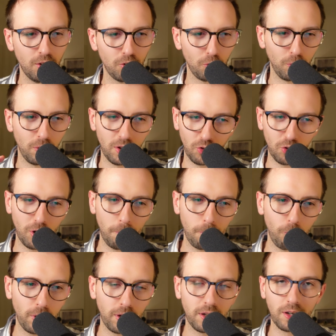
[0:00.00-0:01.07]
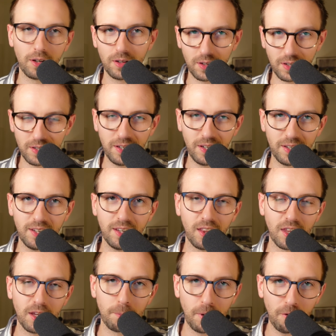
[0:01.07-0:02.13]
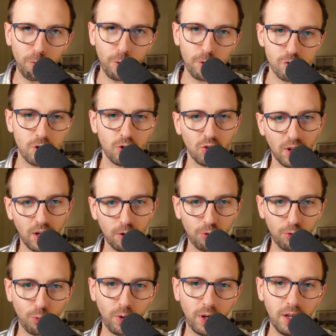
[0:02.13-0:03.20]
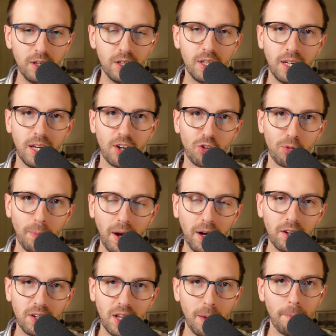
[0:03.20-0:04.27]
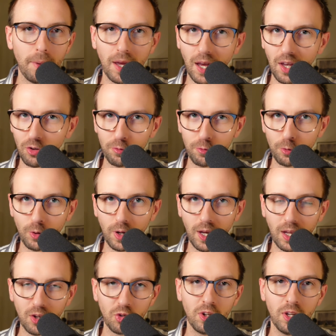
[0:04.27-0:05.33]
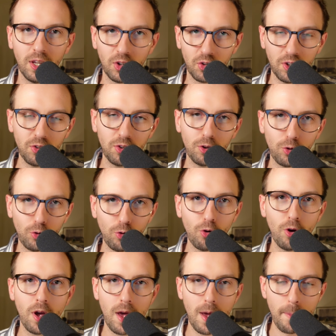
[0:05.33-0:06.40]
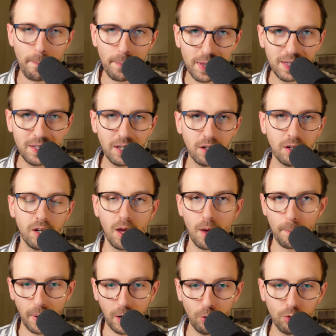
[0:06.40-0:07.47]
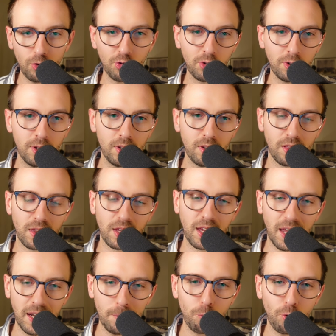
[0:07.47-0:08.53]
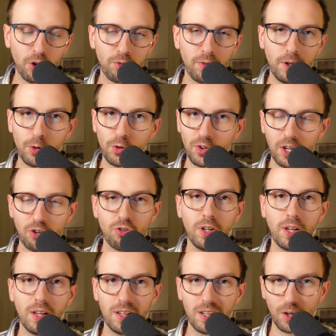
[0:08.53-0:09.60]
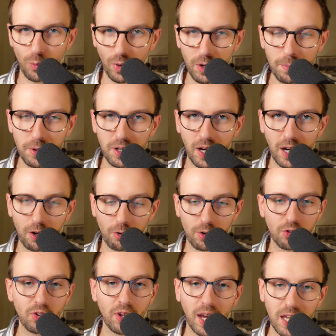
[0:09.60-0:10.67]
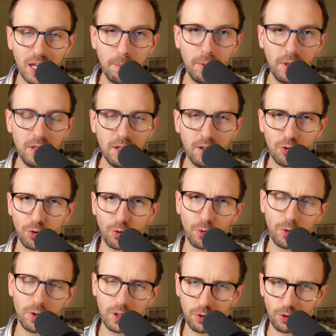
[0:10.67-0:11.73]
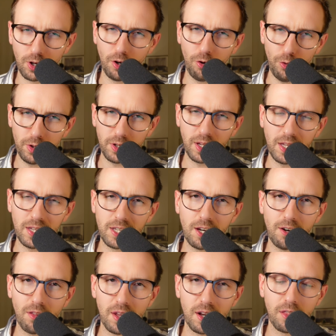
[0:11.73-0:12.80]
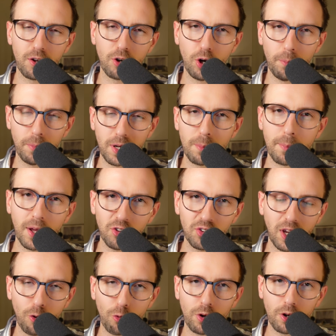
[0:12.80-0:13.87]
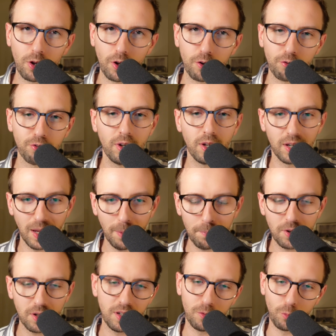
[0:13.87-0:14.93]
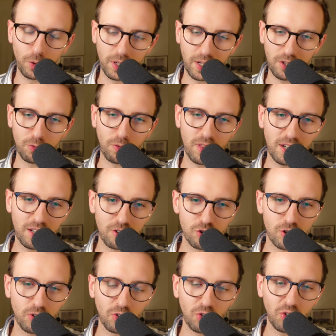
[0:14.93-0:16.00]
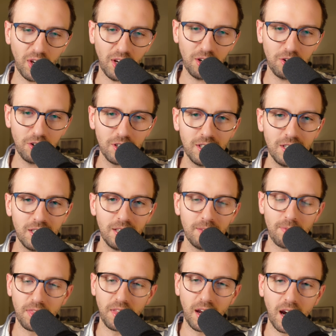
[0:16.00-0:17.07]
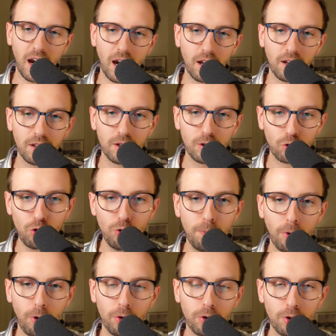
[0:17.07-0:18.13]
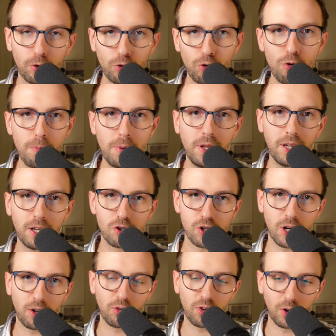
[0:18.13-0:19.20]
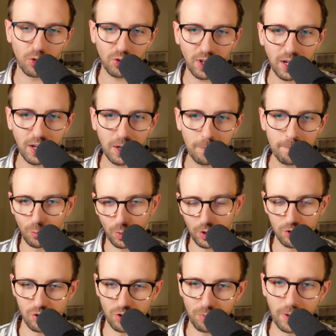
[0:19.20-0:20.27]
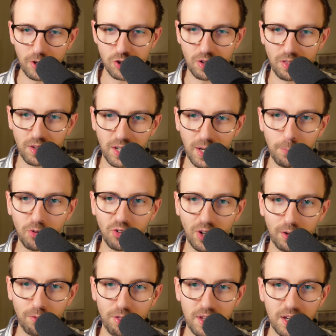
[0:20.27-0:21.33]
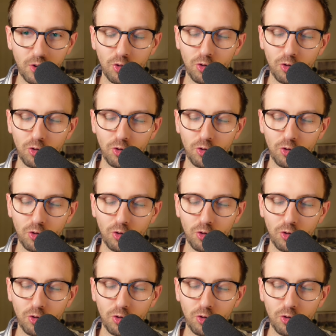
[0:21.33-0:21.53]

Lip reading: So it is operating clearly in the beverages industry. Its market cap as of today is 62 billion pounds. The enterprise value is actually quite a bit higher. It's 80 billion. So you can already tell here that the company must carry a lot of debt. We'll get to that in just a second. There are 2.2 billion shares outstanding. We just mentioned the debt side of things.